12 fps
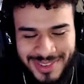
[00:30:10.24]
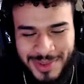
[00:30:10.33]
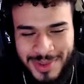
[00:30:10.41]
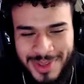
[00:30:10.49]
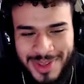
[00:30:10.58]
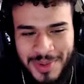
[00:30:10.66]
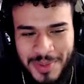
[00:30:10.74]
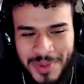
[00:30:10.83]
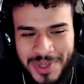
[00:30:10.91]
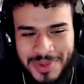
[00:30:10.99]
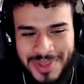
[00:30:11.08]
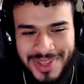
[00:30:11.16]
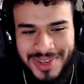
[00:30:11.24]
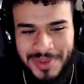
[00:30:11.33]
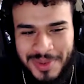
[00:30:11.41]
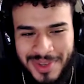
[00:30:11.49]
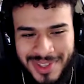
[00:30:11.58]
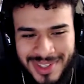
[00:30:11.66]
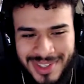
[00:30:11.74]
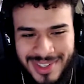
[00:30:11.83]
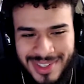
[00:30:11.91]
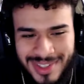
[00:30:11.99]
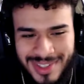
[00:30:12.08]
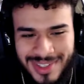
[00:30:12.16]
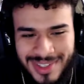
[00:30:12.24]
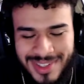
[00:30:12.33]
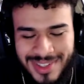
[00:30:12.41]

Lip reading: It's still counting as another wish, but